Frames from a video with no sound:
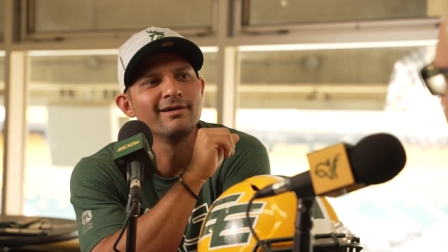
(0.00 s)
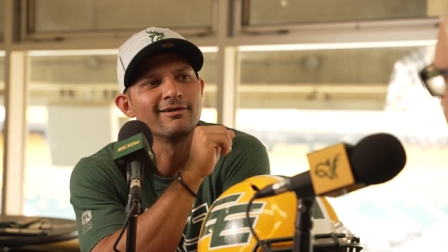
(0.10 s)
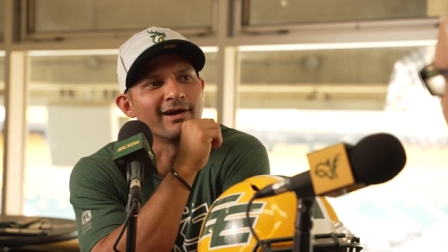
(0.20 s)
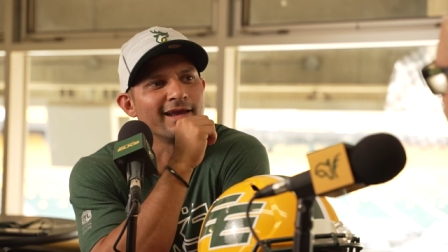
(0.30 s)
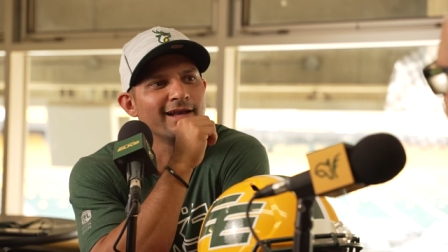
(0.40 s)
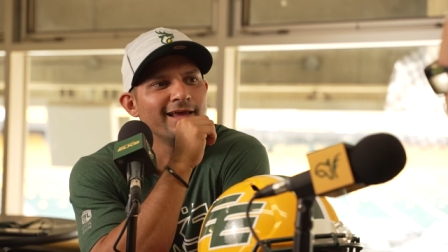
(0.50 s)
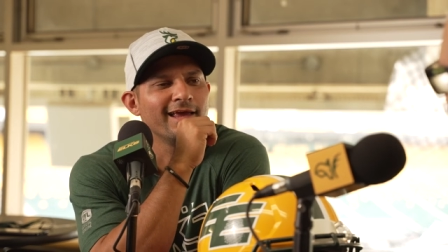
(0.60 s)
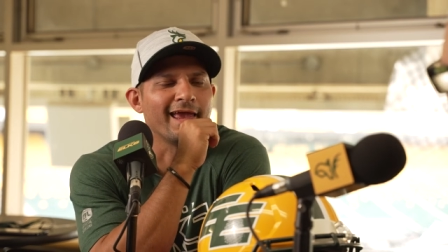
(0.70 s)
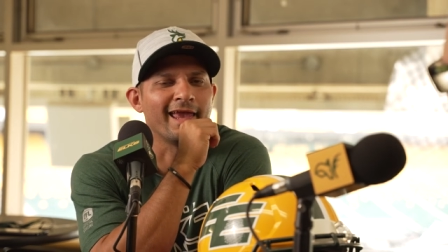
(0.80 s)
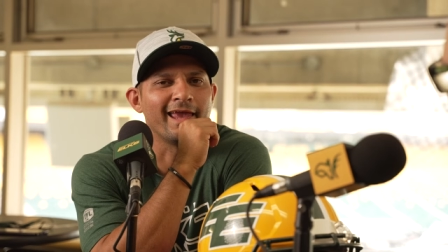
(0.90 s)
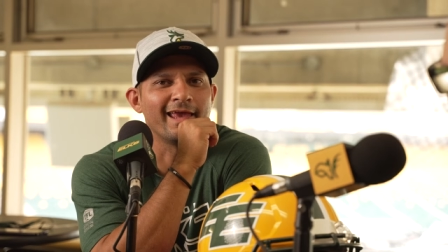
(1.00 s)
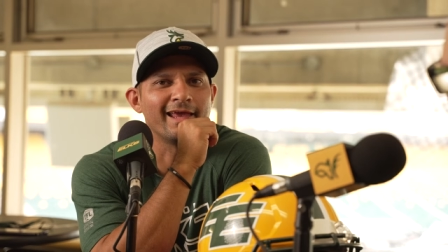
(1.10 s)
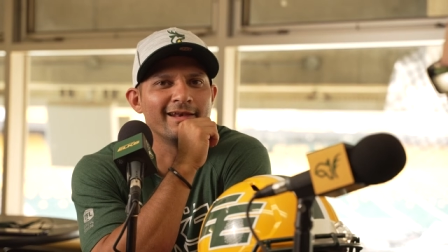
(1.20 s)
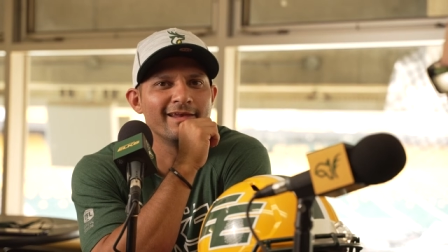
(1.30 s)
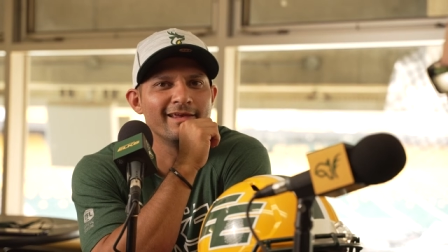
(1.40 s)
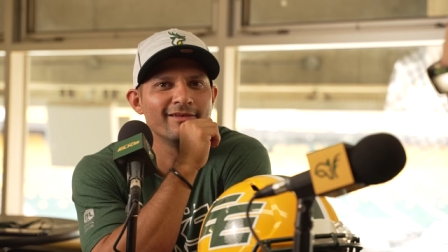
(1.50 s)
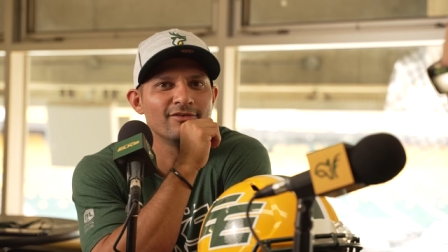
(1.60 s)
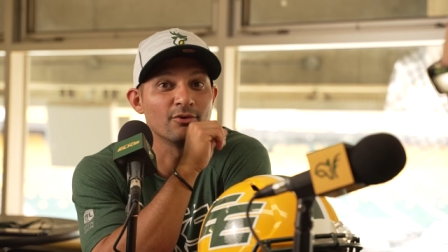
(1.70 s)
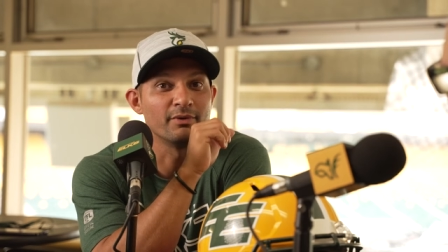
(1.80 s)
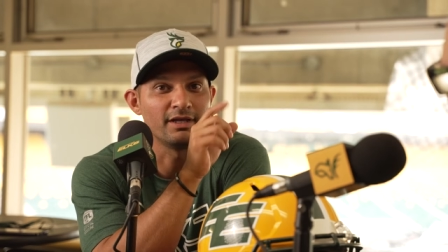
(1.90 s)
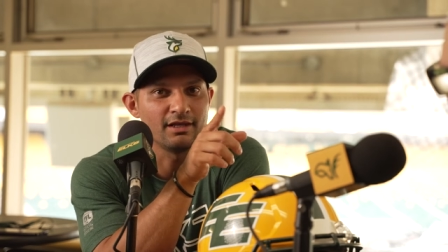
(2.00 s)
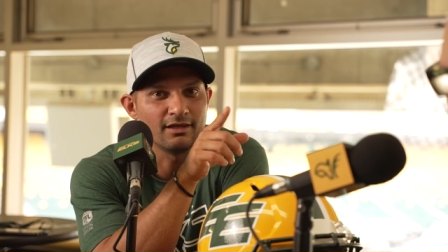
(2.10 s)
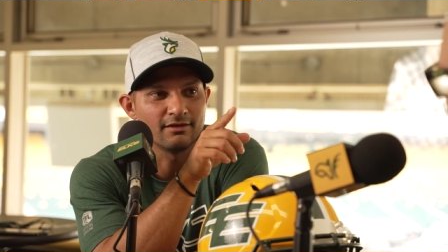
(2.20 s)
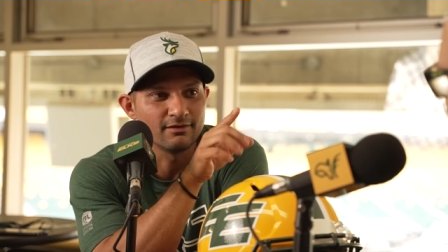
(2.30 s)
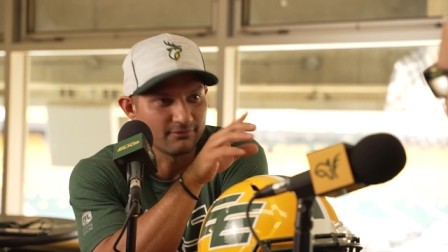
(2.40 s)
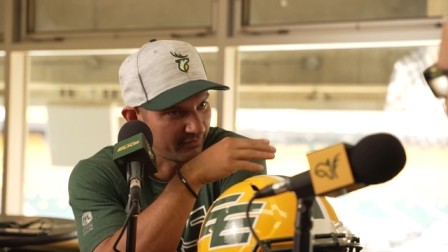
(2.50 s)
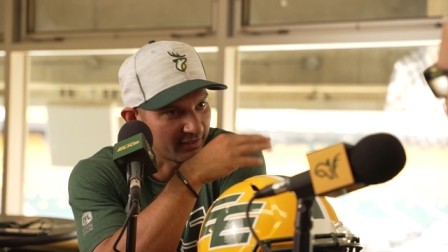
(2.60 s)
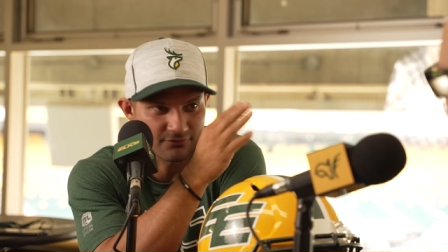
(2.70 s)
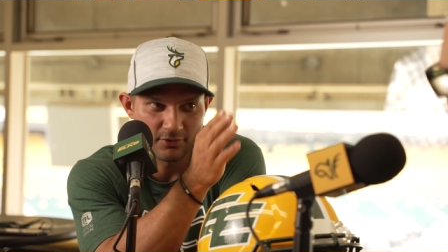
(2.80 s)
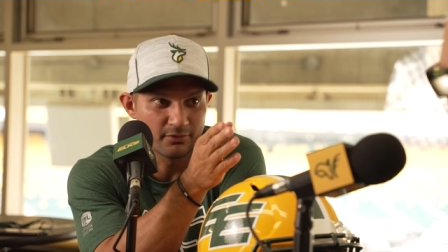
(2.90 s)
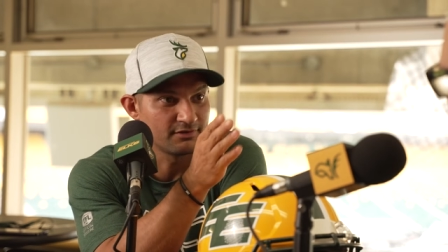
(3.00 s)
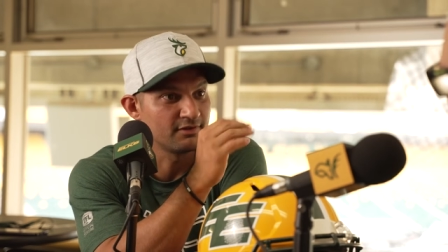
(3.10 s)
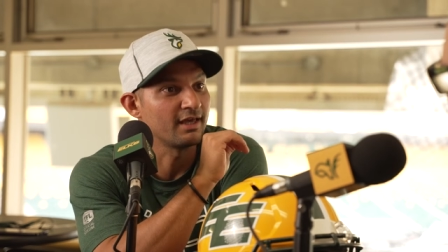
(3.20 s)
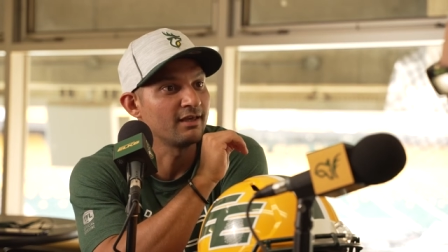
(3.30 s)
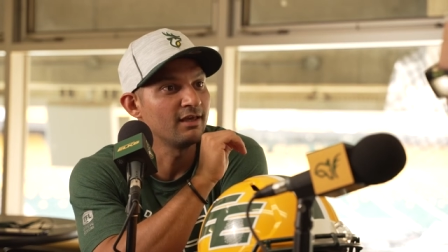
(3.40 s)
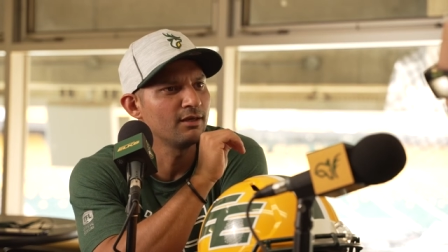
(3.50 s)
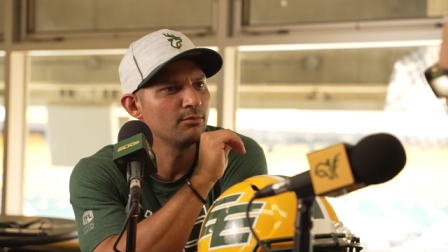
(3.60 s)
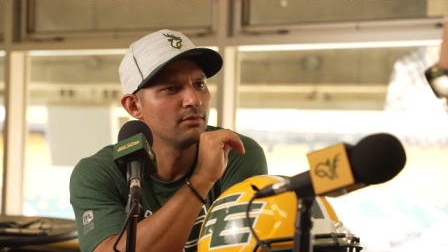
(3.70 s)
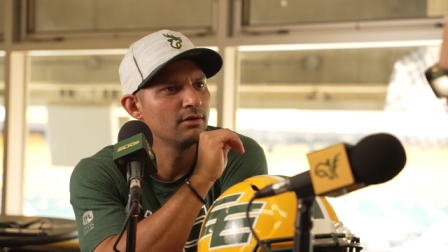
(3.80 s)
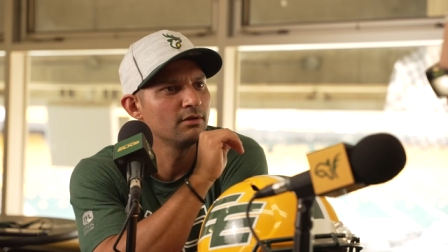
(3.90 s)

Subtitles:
right? And so when he fast forward to that game,